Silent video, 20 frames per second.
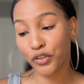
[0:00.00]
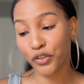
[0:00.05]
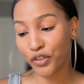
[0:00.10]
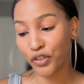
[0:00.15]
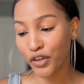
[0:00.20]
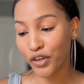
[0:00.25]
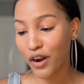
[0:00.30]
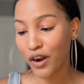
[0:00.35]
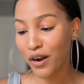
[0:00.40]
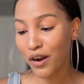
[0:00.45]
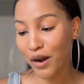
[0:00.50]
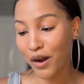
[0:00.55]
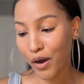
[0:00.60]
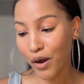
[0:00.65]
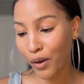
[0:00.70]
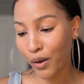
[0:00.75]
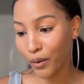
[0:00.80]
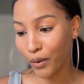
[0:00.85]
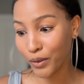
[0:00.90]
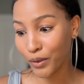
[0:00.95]
strong
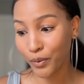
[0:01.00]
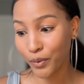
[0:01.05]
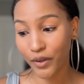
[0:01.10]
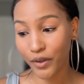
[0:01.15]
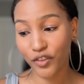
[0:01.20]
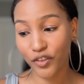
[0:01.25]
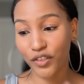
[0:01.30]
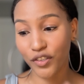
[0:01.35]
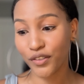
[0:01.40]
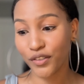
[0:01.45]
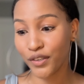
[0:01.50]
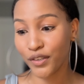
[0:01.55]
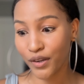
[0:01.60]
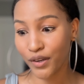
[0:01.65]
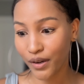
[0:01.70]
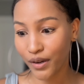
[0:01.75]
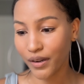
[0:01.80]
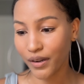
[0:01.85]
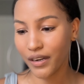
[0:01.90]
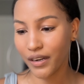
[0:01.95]
hold, which is
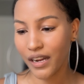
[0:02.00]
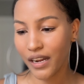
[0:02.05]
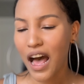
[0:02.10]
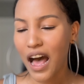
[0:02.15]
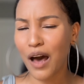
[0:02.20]
good.